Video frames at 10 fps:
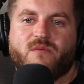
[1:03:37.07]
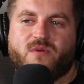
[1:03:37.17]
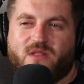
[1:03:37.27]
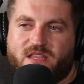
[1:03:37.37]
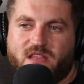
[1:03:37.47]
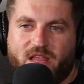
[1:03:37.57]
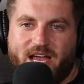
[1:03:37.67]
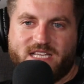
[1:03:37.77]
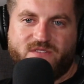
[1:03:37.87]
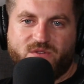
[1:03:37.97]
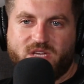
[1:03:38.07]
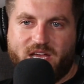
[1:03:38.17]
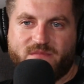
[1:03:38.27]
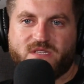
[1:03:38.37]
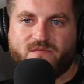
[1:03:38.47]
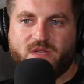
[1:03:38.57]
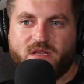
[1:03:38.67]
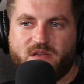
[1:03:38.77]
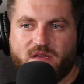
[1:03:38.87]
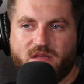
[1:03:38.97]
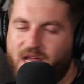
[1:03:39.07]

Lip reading: But like the last few times have been,